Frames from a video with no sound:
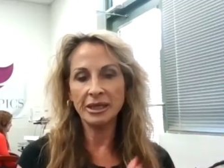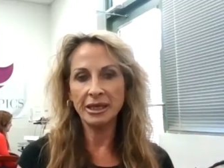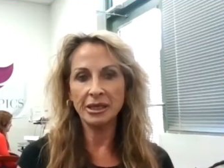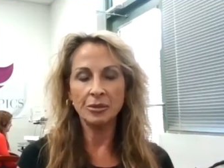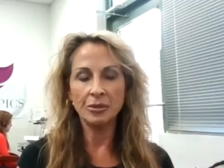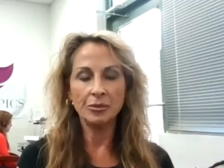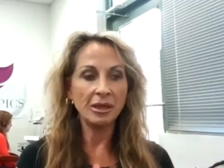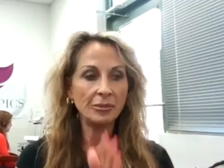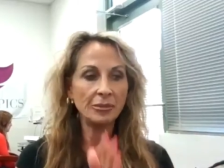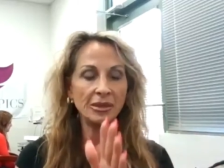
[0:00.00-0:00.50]

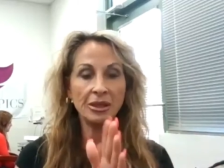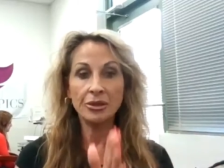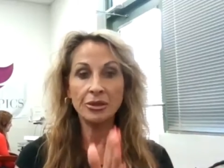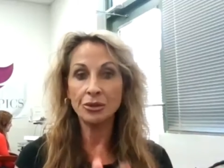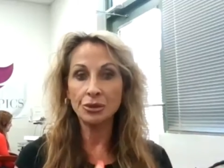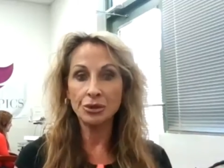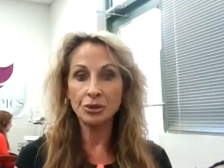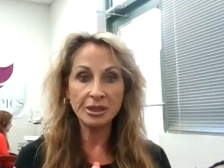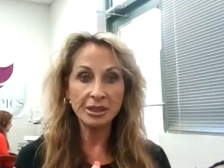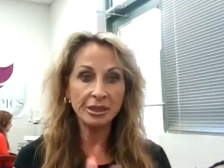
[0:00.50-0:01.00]
taken maybe
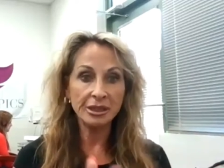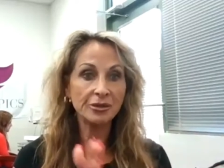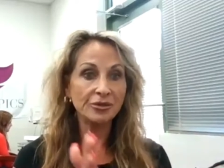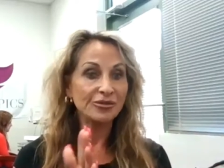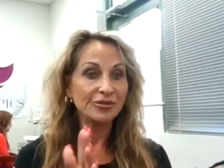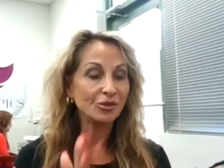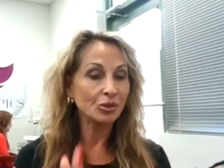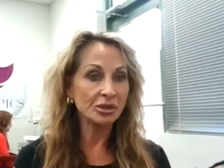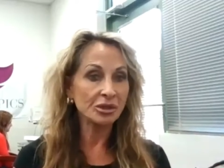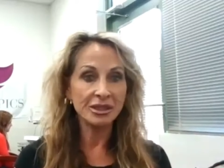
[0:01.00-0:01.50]
13 or
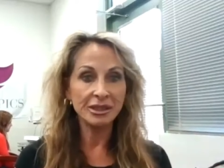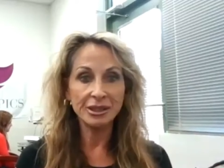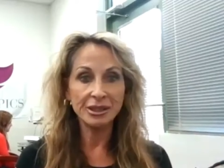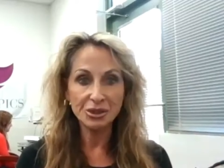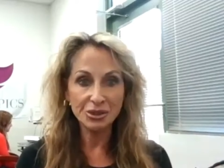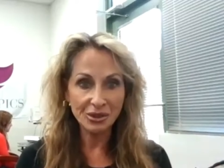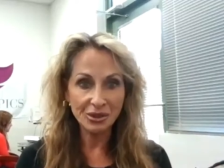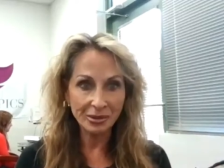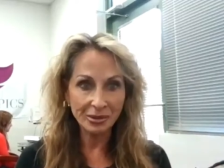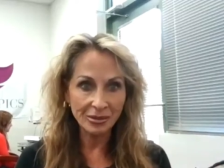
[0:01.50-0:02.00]

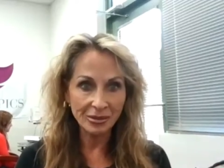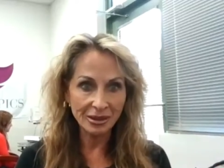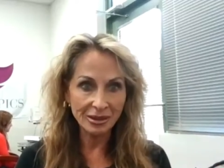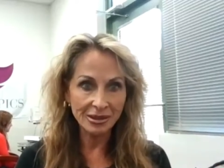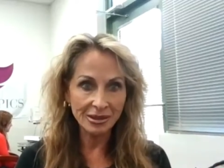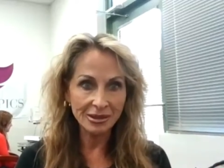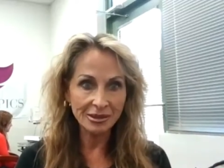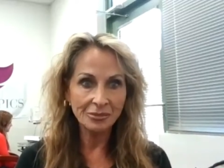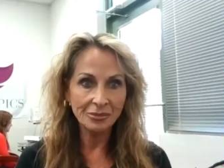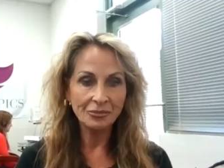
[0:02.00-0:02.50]
14 treatments.
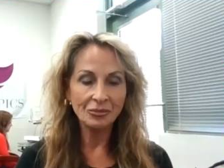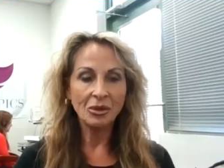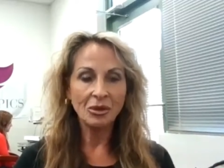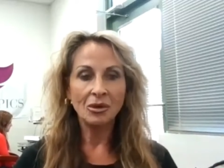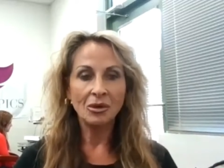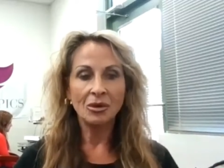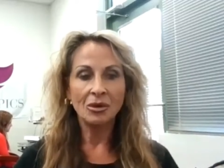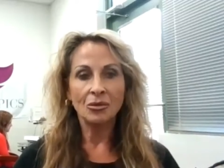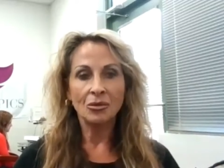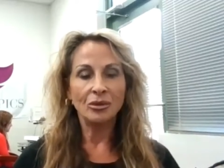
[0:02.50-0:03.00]

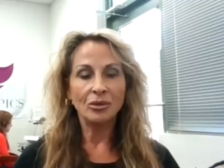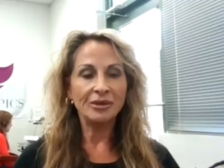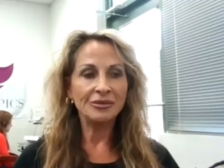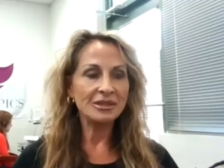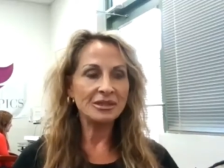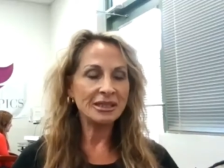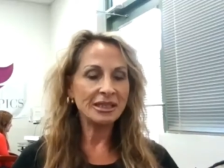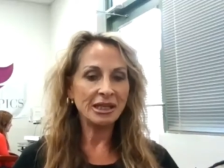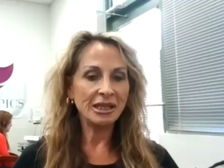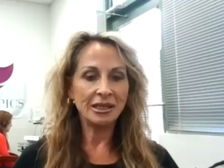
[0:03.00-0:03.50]
We've
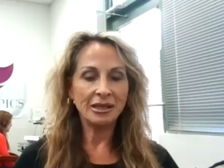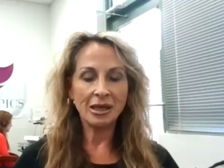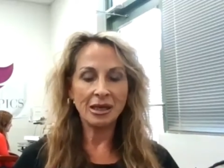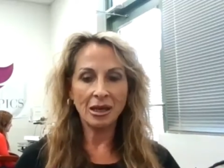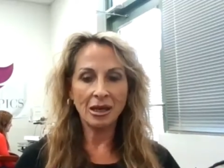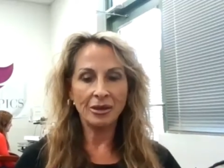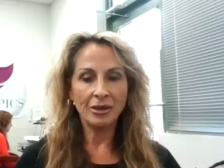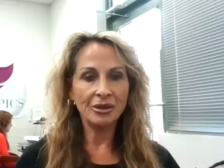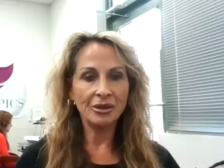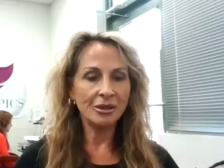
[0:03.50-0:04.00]
seen
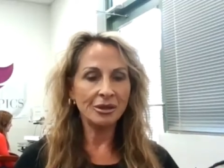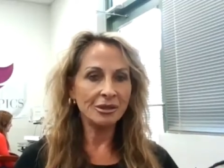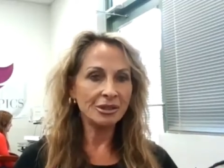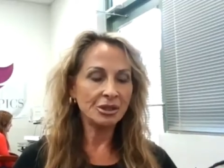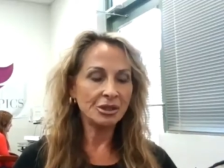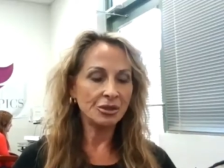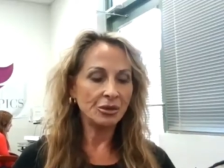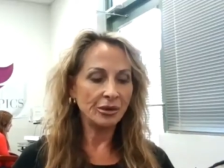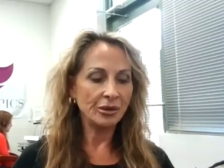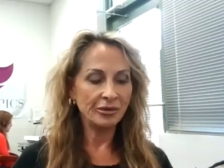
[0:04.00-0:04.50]

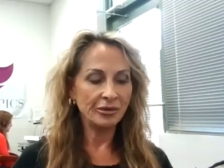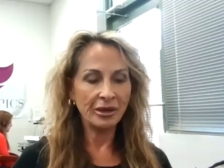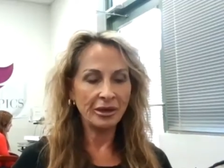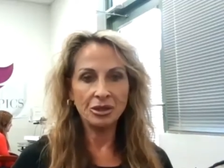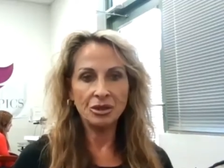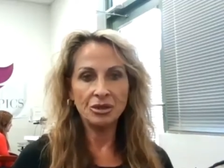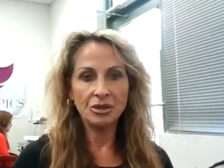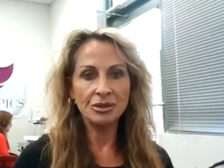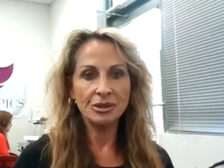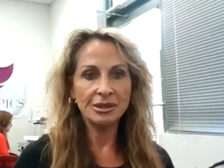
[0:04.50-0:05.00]
others who
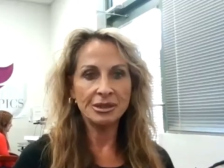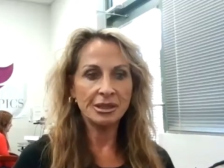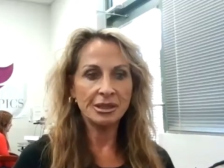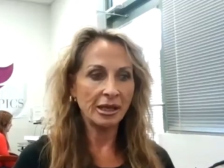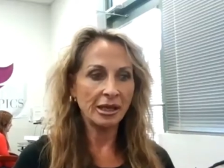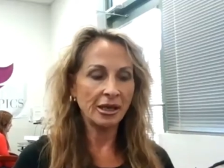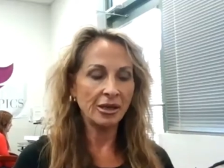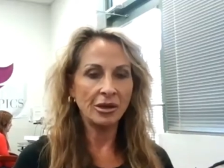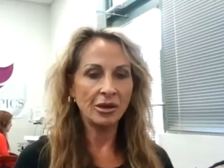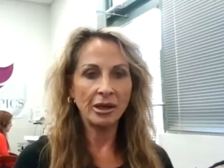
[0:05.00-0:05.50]
have used
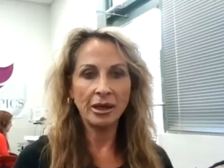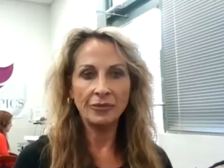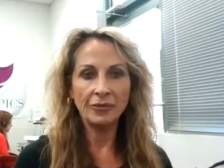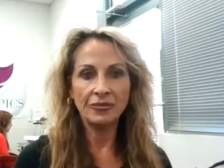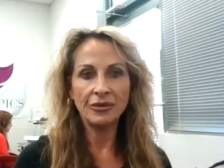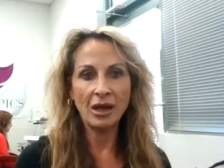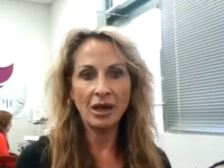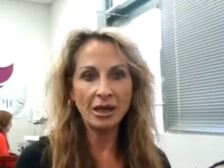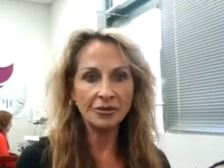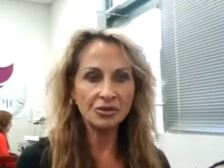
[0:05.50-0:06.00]
like
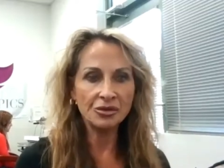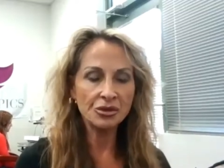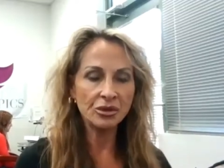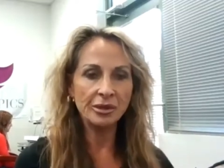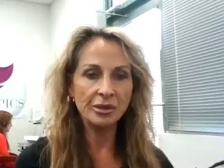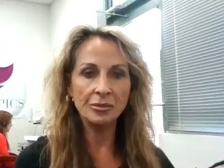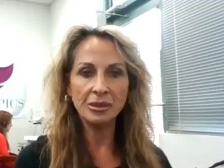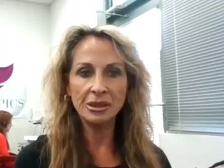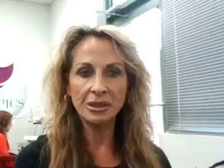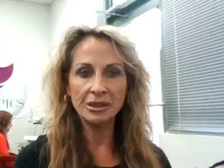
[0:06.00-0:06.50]
5
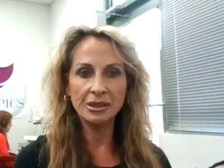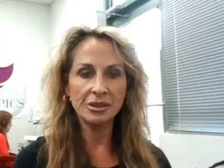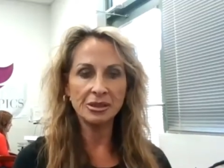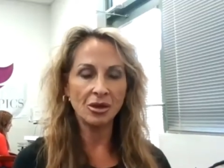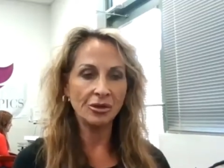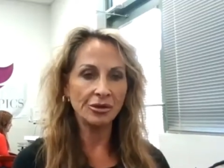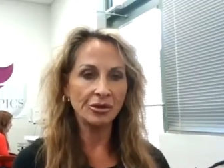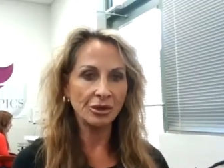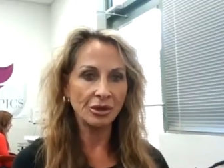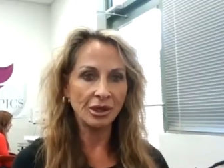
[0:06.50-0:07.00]
treatments
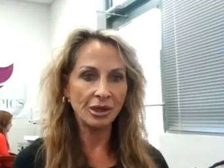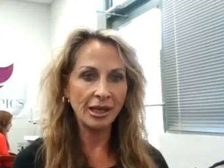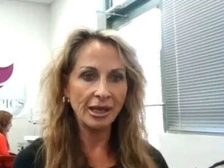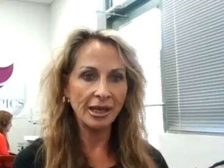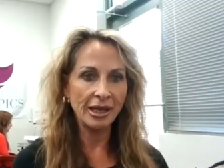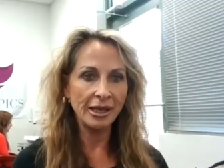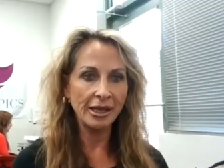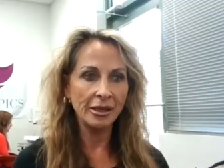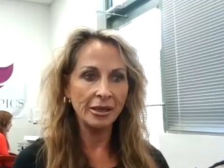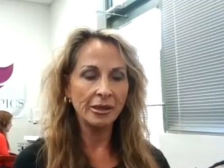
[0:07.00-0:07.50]
on their
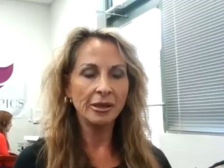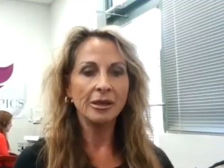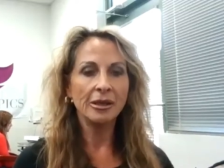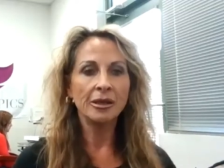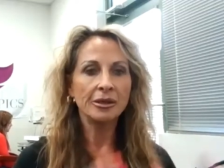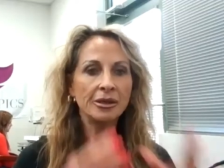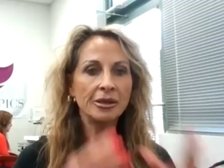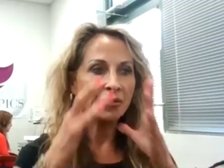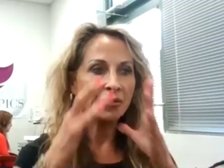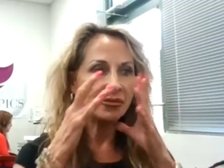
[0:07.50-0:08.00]
leg.
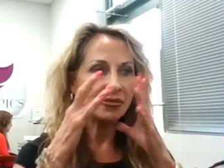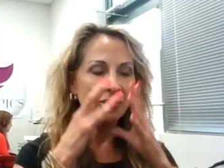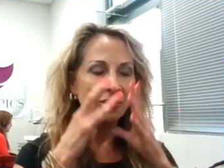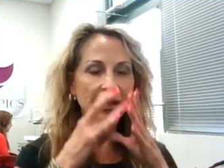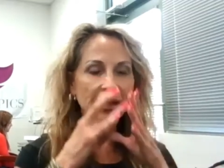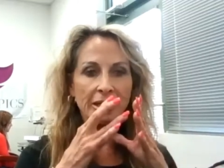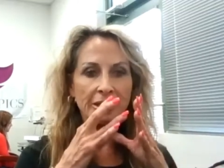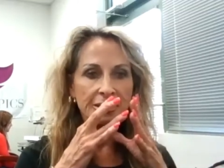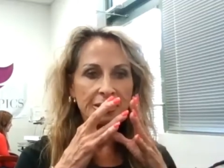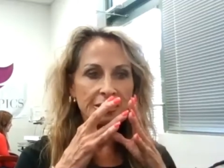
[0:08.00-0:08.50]
Their
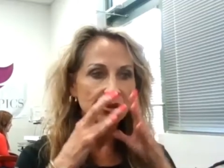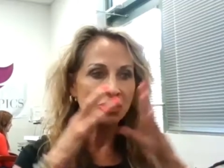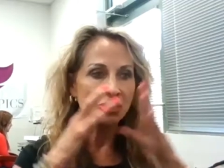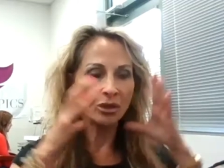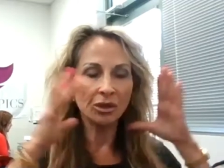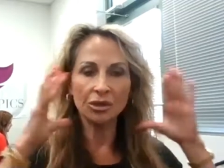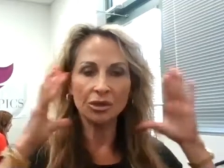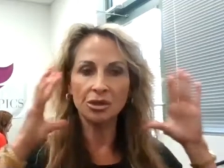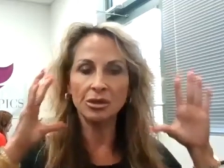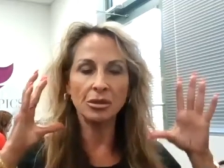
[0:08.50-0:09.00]
face
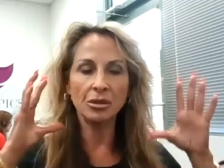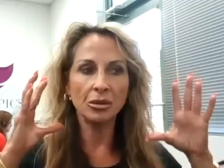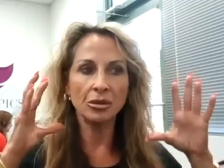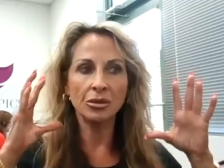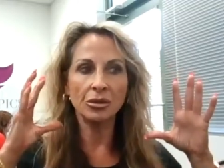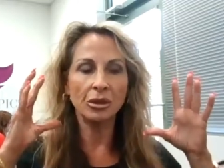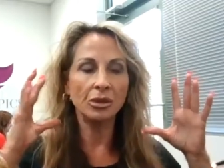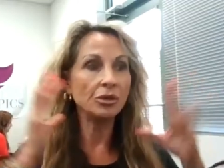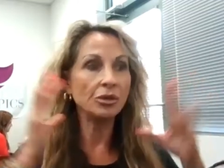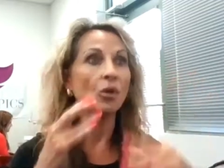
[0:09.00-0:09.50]
took,
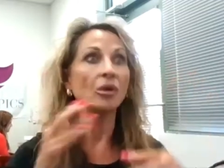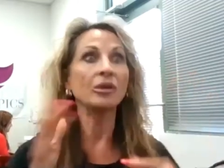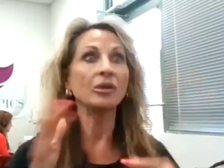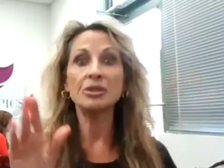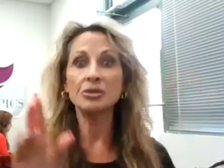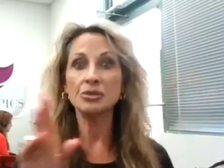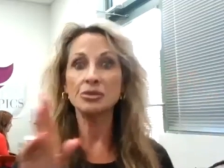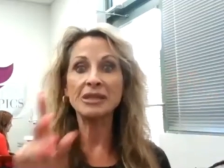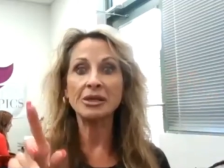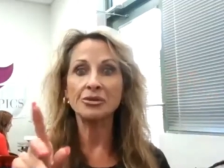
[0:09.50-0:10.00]
or no,
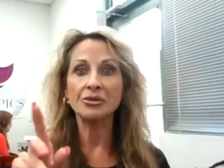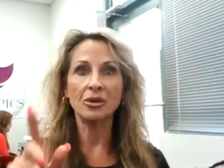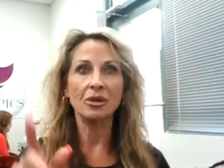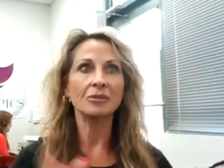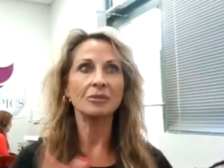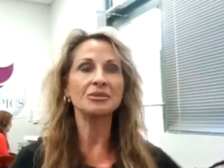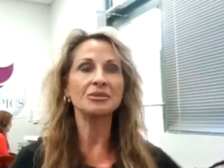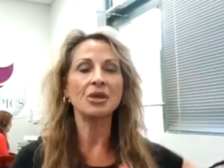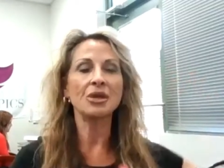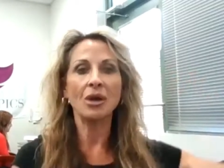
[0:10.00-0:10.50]
this was
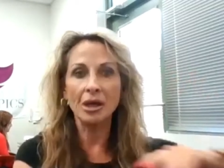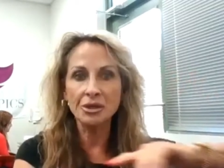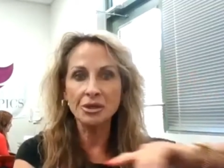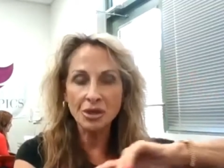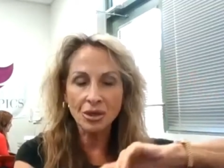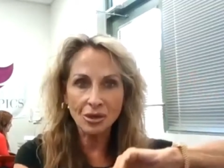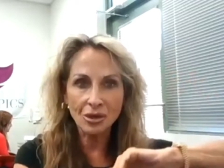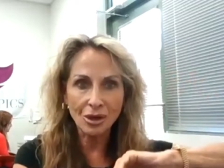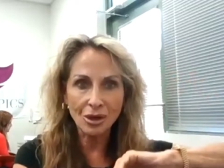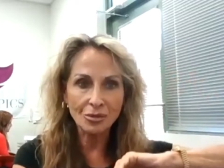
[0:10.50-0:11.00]
underarms. Their
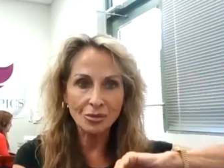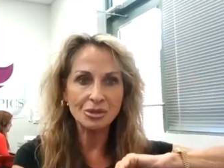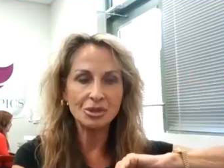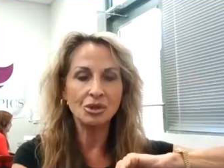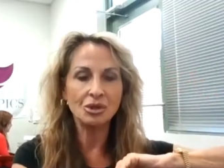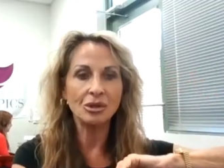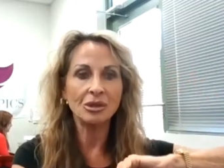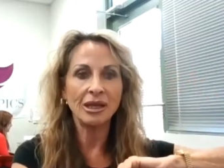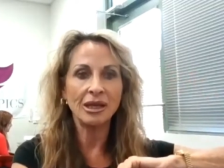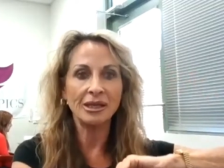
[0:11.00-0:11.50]
underarms
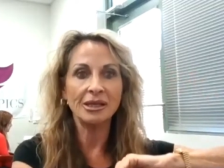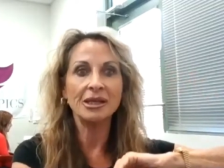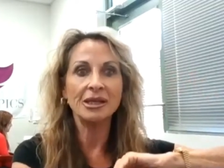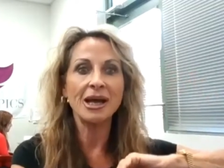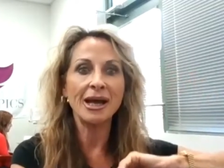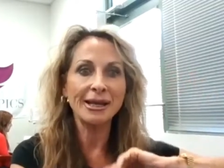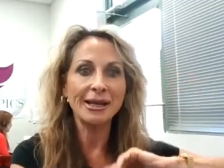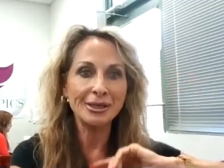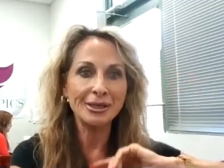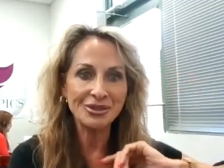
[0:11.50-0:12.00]
took like
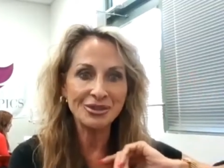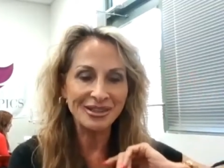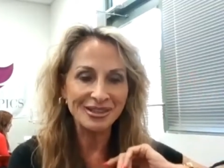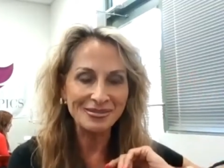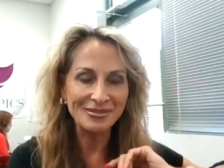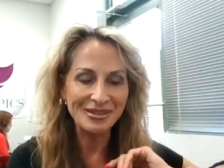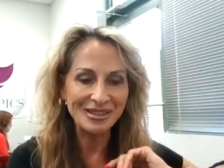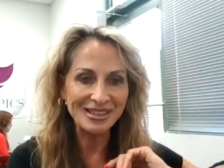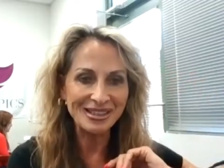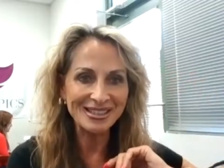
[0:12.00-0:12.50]
9
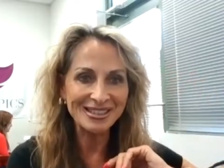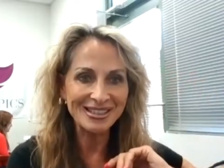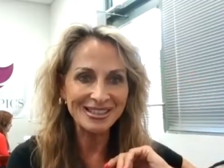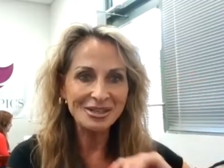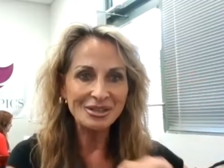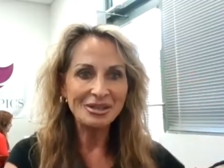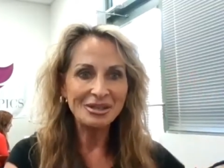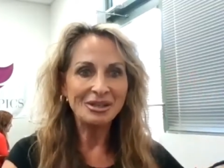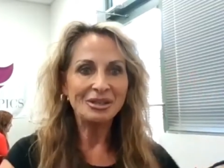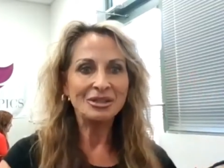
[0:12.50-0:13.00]
treatments.
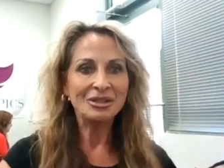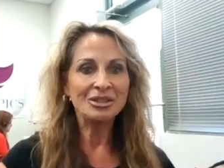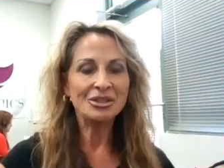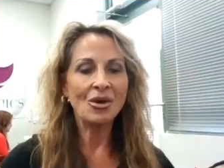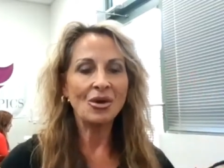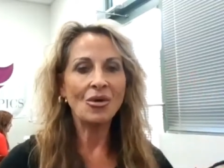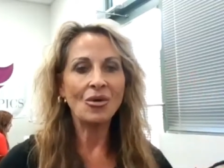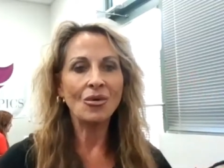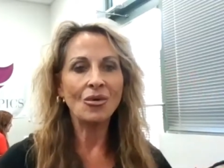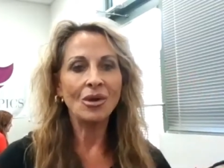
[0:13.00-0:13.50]

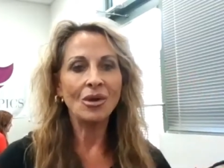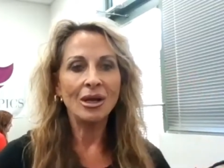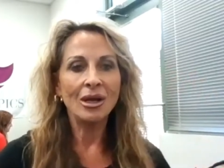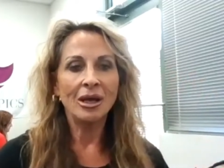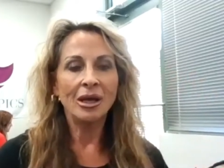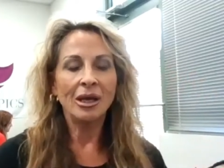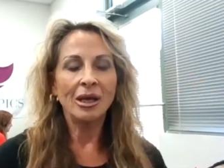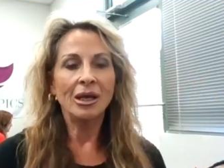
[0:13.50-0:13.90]
So